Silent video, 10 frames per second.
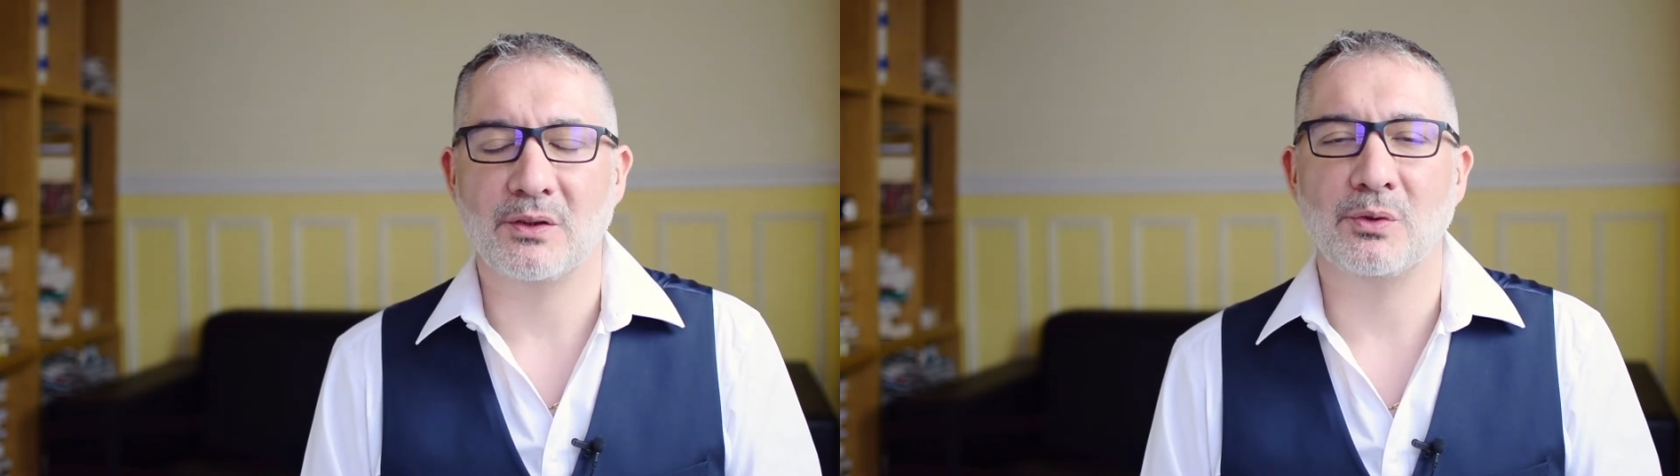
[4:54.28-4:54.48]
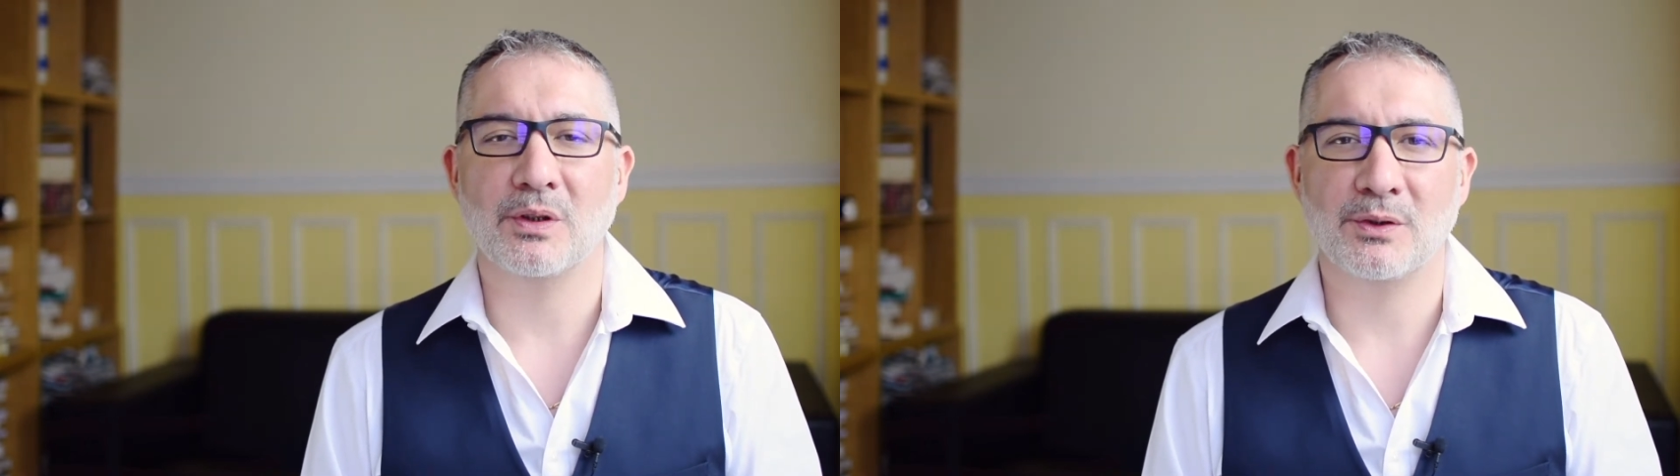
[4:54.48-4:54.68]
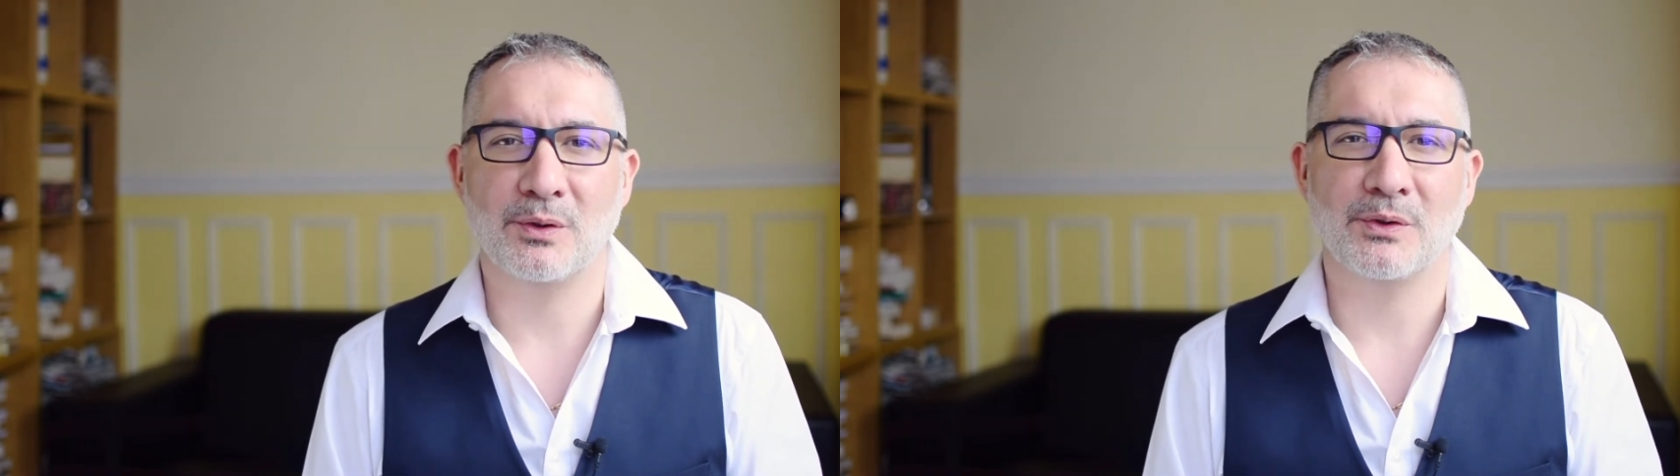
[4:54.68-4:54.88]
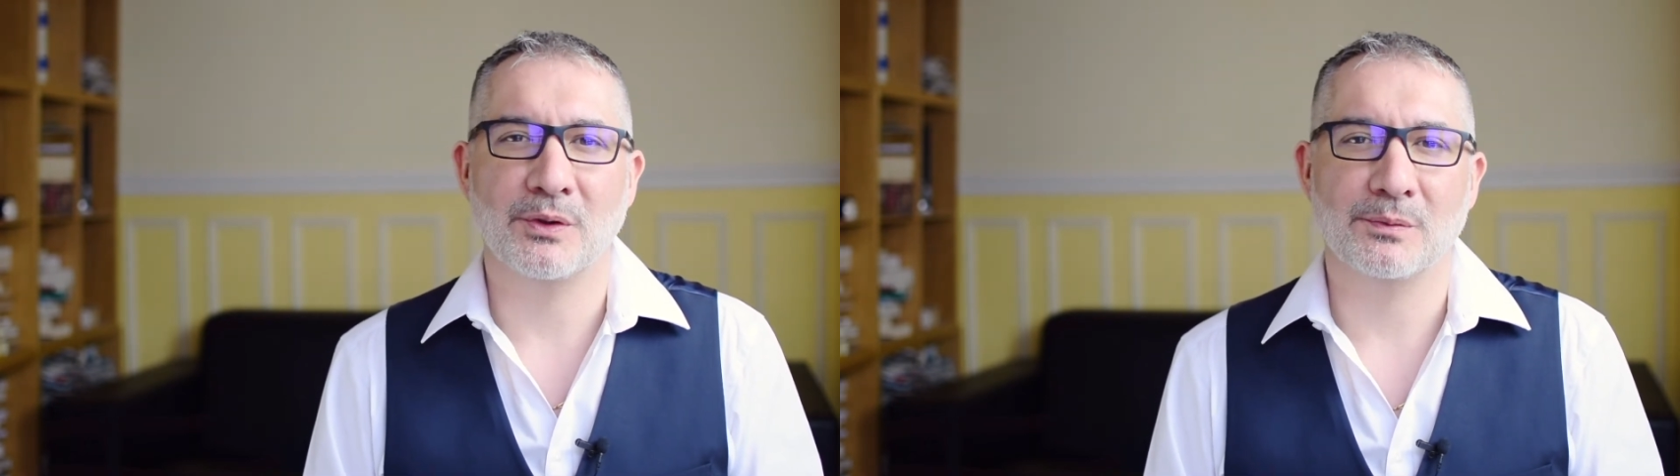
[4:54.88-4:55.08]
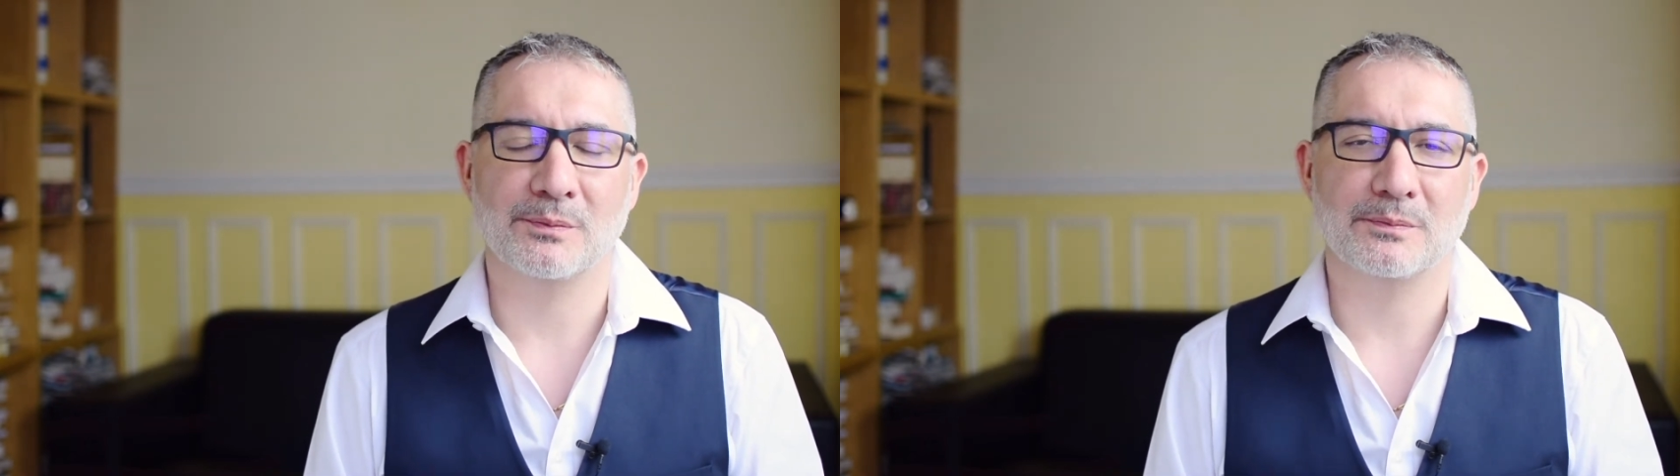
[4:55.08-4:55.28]
because I
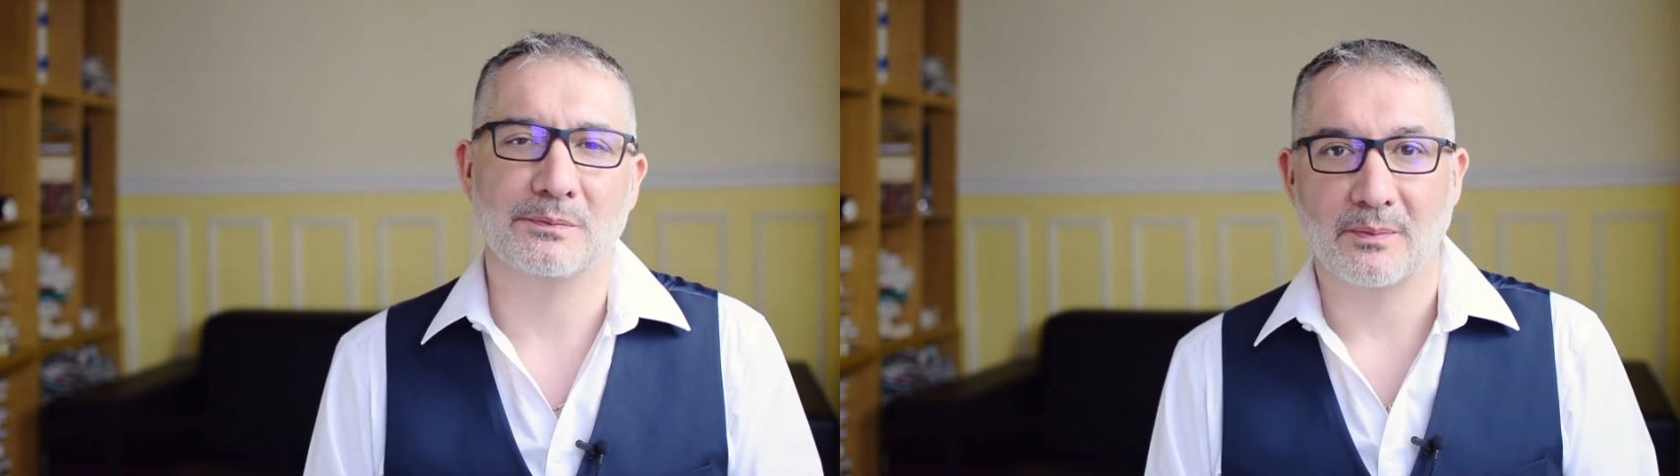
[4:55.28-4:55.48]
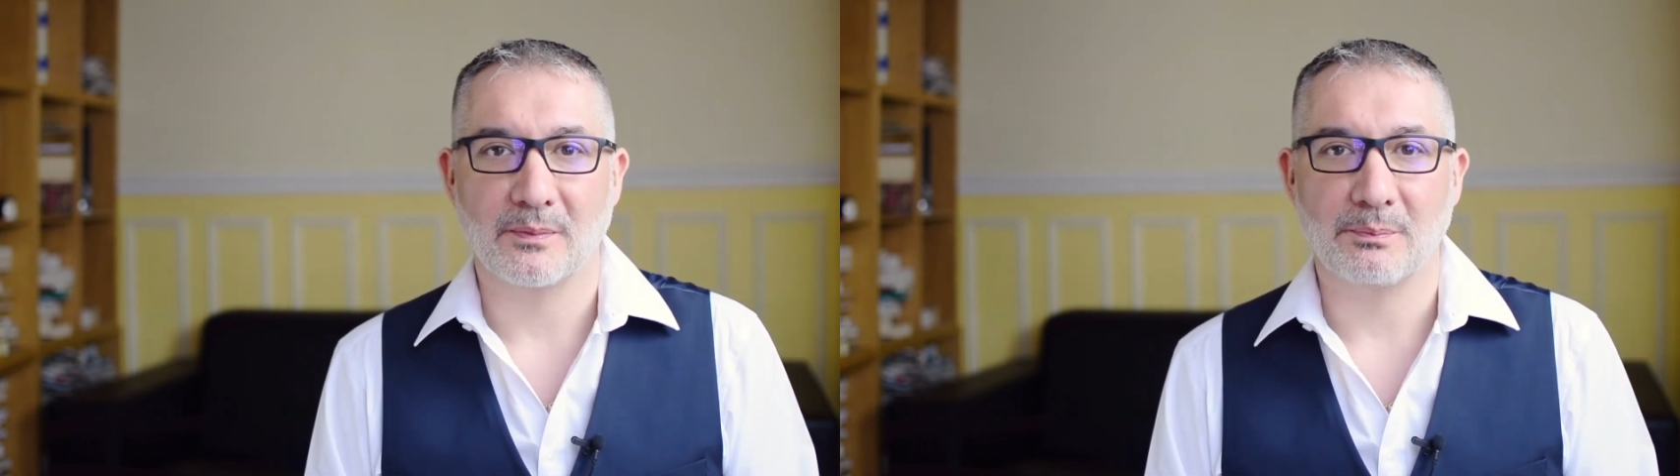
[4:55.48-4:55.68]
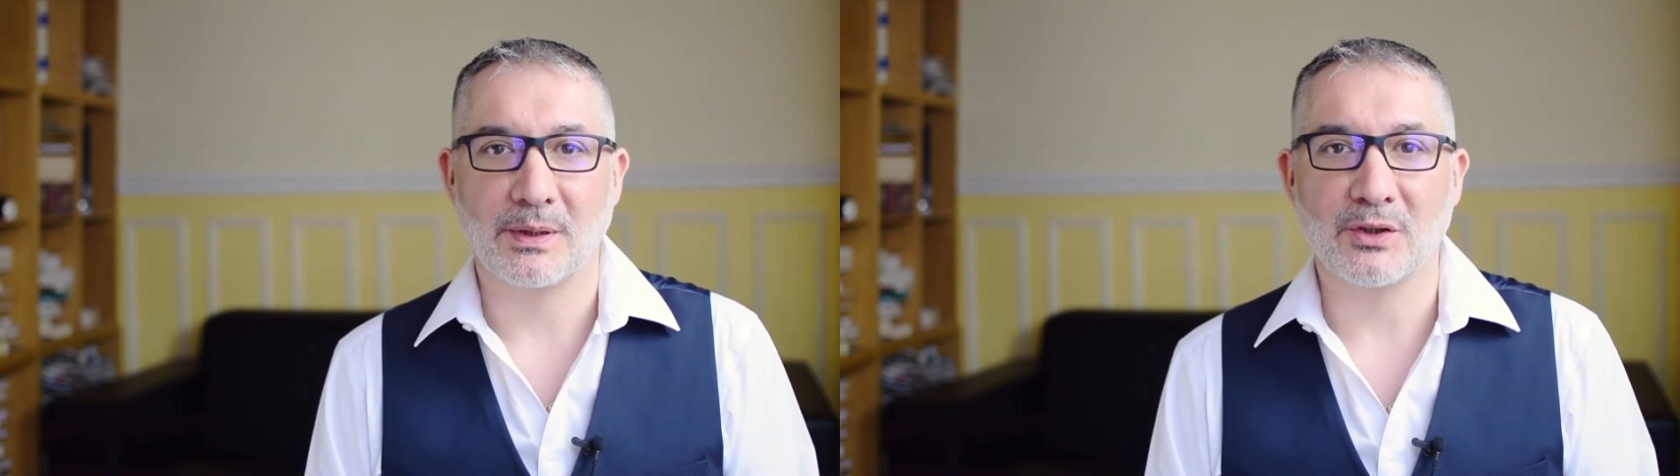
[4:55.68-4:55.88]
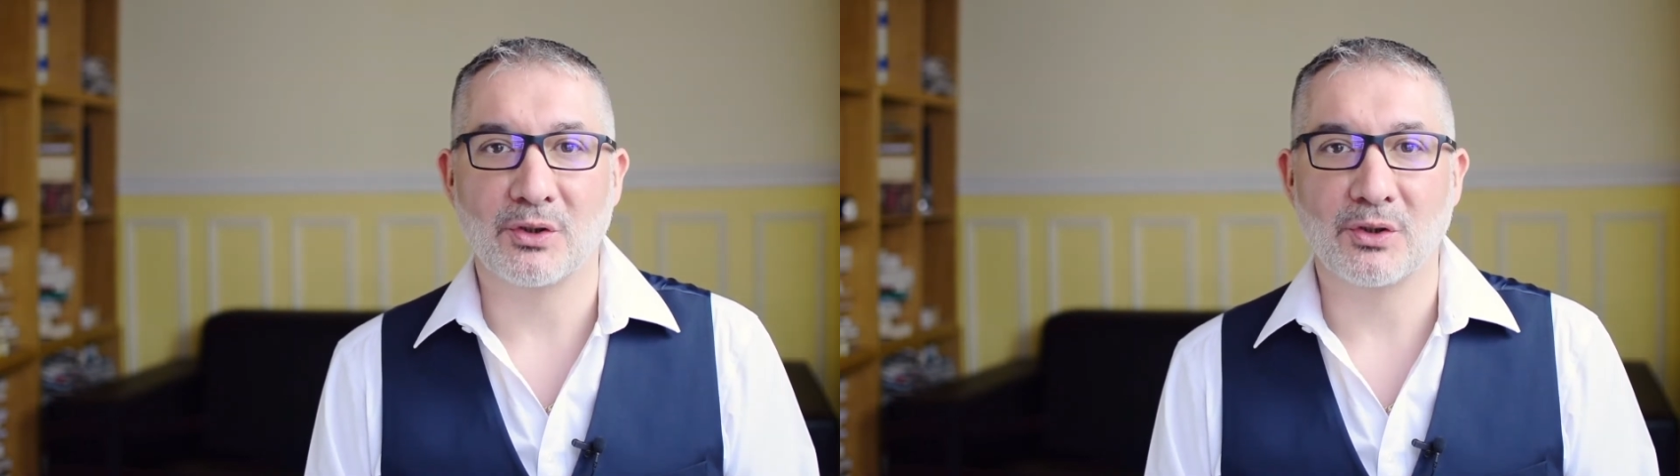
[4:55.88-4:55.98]
found out